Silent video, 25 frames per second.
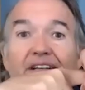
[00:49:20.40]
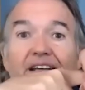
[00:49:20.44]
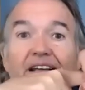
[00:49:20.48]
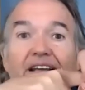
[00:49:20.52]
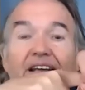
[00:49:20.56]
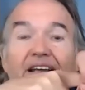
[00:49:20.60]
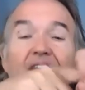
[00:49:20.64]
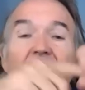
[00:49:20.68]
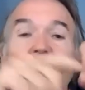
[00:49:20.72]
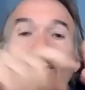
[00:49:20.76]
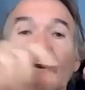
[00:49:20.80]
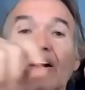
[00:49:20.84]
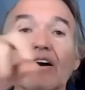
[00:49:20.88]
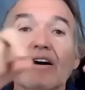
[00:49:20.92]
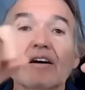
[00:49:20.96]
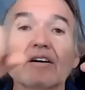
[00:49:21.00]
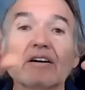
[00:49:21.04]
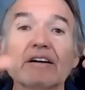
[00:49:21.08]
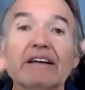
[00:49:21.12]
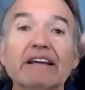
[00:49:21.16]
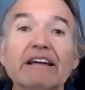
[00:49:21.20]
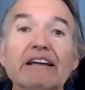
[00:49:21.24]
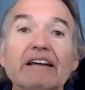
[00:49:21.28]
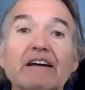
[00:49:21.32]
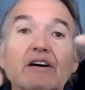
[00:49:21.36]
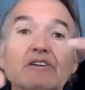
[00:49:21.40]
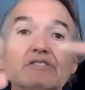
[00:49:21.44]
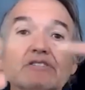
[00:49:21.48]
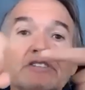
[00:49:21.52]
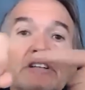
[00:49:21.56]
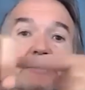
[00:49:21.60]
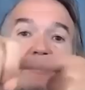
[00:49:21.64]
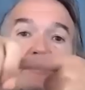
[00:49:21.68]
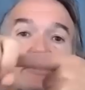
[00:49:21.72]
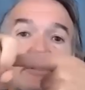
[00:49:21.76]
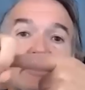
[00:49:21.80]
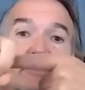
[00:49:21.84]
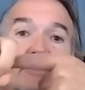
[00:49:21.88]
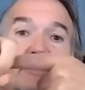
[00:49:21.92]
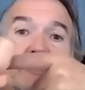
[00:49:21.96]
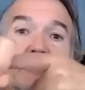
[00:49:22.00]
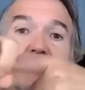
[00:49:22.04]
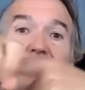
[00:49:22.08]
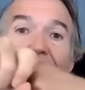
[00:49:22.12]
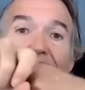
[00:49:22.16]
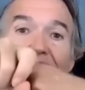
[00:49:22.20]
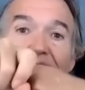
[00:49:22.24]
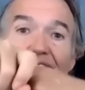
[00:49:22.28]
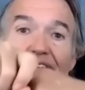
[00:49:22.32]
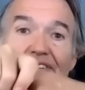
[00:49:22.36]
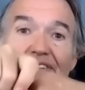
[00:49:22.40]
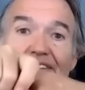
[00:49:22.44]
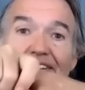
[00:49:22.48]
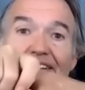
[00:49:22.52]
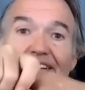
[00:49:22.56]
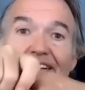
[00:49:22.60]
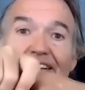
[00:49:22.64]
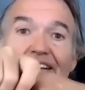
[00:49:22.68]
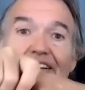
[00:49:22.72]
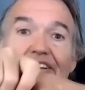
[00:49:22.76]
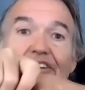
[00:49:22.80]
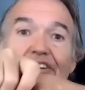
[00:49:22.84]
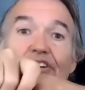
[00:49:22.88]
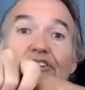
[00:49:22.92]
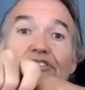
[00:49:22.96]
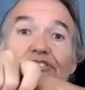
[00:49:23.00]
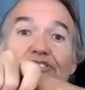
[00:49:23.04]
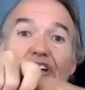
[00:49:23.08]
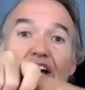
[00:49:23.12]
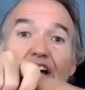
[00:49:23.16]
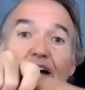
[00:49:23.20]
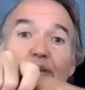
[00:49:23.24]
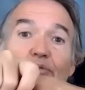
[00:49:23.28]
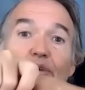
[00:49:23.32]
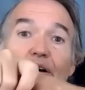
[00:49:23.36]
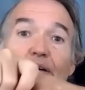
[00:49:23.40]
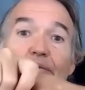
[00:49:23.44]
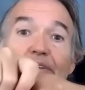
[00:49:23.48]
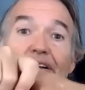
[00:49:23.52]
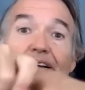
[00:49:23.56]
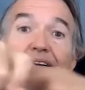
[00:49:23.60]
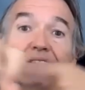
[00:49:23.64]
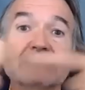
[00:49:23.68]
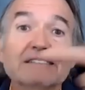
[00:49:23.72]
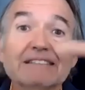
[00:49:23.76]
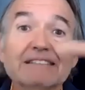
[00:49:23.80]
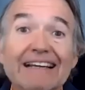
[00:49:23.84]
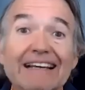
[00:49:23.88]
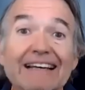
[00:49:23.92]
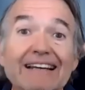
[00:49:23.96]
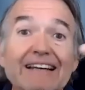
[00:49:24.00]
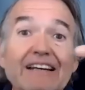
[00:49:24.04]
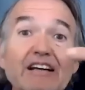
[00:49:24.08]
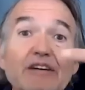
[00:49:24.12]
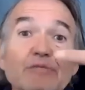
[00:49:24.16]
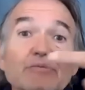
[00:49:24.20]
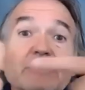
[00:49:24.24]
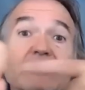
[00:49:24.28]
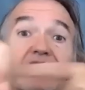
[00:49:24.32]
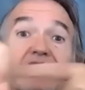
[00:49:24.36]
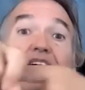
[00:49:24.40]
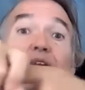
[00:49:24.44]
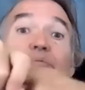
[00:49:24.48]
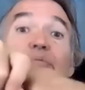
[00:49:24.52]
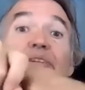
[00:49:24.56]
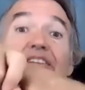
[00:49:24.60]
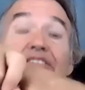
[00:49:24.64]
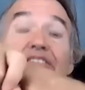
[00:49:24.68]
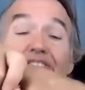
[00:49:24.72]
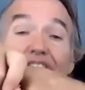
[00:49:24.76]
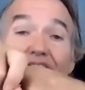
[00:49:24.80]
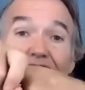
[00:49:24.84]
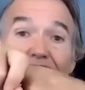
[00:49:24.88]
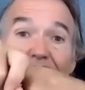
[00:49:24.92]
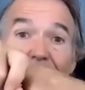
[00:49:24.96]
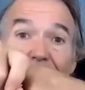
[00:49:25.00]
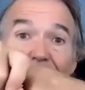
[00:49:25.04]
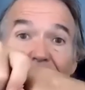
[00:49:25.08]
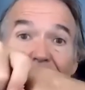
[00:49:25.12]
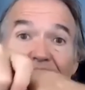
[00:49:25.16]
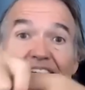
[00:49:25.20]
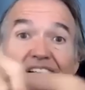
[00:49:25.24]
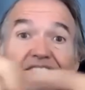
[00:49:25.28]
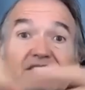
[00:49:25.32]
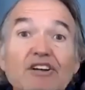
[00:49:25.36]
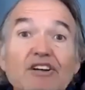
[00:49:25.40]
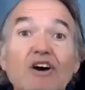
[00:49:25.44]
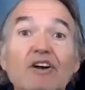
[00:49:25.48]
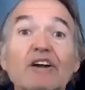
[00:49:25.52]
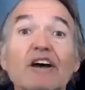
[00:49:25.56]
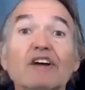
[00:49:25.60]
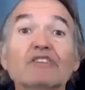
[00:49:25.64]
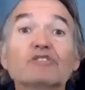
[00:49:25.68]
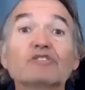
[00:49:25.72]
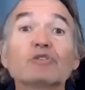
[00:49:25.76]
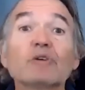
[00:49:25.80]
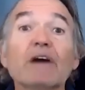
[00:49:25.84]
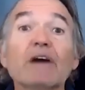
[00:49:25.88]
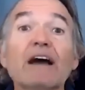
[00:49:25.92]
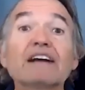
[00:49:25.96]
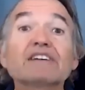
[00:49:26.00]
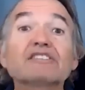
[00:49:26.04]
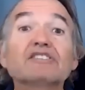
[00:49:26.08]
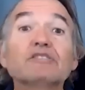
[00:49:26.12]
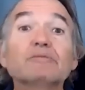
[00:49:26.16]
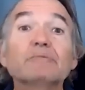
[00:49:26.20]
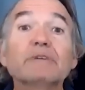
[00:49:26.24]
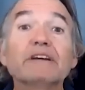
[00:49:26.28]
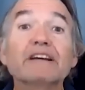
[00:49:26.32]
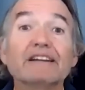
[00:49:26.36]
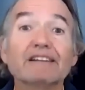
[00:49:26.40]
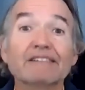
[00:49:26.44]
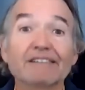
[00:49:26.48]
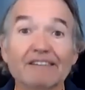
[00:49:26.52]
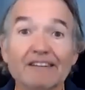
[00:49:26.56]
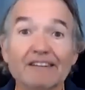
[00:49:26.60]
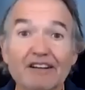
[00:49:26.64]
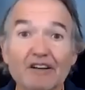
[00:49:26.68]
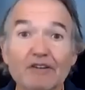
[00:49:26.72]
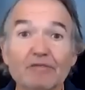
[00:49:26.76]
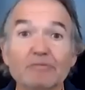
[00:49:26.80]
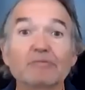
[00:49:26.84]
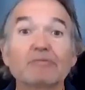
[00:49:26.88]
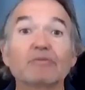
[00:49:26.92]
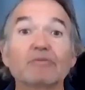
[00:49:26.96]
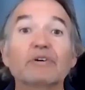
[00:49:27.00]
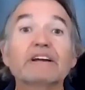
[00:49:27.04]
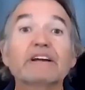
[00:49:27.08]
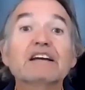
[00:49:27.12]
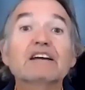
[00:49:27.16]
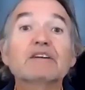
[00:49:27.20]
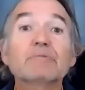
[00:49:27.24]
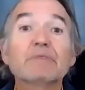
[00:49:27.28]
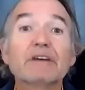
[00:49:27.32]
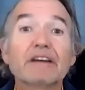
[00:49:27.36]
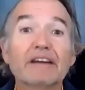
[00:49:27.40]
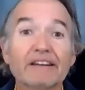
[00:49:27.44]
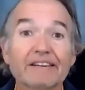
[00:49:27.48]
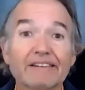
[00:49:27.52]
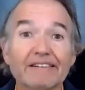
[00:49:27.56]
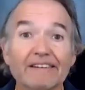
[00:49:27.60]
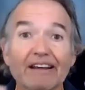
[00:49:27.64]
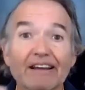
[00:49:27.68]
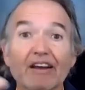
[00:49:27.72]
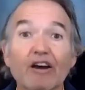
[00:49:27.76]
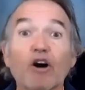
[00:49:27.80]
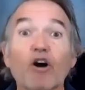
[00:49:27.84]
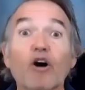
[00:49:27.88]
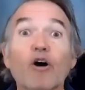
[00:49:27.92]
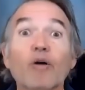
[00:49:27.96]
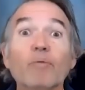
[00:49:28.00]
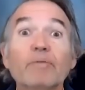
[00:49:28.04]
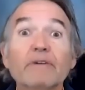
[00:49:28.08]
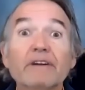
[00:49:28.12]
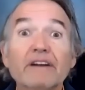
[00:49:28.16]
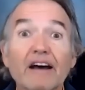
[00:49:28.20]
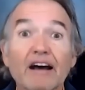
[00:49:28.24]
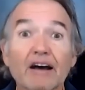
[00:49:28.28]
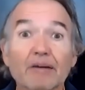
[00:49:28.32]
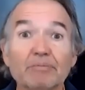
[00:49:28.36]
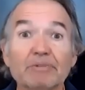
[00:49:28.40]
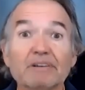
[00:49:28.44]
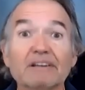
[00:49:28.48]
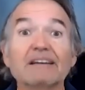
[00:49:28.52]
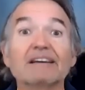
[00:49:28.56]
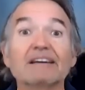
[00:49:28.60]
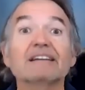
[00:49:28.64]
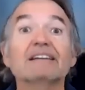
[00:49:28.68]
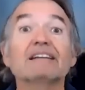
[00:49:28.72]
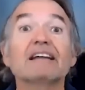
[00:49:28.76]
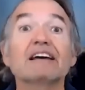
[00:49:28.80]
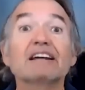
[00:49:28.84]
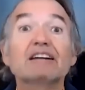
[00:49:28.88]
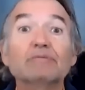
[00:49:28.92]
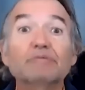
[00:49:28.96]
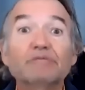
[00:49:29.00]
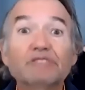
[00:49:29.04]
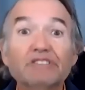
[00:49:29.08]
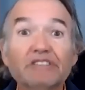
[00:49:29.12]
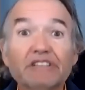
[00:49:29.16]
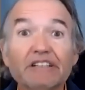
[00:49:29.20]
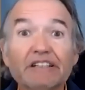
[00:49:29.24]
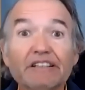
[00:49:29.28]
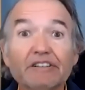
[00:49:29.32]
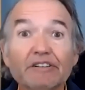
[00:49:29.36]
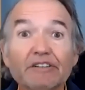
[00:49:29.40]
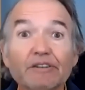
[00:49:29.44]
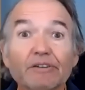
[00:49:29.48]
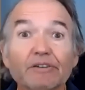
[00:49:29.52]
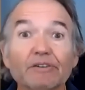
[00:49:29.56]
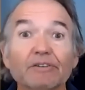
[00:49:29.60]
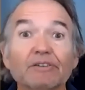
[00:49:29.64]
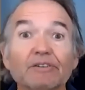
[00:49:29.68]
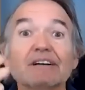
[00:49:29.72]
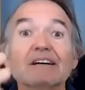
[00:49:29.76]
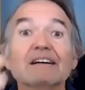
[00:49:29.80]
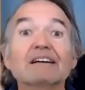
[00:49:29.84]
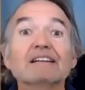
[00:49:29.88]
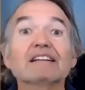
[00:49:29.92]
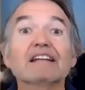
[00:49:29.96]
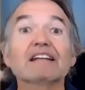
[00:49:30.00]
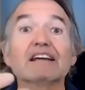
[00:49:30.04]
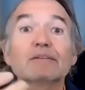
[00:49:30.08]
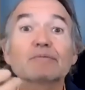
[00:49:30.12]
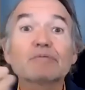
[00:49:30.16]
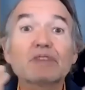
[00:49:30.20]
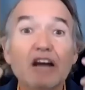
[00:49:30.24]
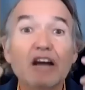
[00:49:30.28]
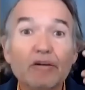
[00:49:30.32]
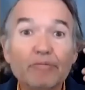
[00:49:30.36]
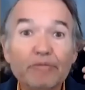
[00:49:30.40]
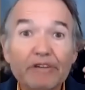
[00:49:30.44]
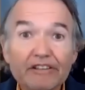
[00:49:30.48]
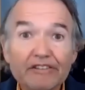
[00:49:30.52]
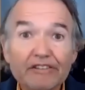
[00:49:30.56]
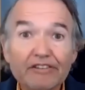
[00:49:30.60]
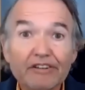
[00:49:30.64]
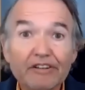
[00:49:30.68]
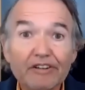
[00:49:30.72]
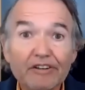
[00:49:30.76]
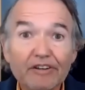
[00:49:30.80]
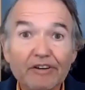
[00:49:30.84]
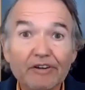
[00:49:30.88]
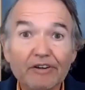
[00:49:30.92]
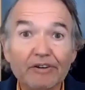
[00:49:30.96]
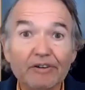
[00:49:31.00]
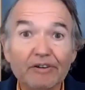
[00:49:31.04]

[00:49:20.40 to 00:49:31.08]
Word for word: or he goes into you. Your job, women, is to get him to come into you. That's called attract him in, bring him in, open up, let him see you, let him come into you.